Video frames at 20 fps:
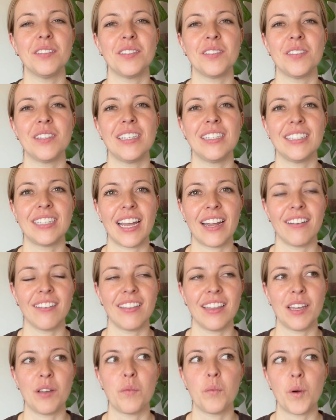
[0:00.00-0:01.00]
so the entire
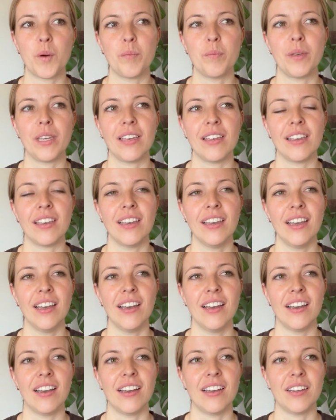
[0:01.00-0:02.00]
thing won't be
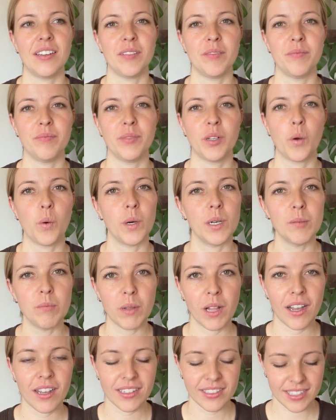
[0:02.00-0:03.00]
quilt
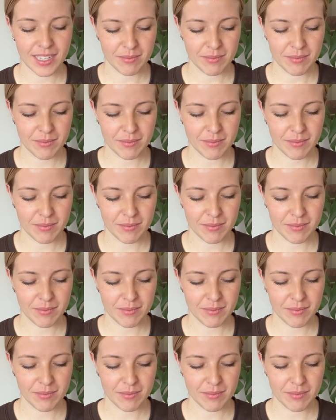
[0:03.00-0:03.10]
blocks.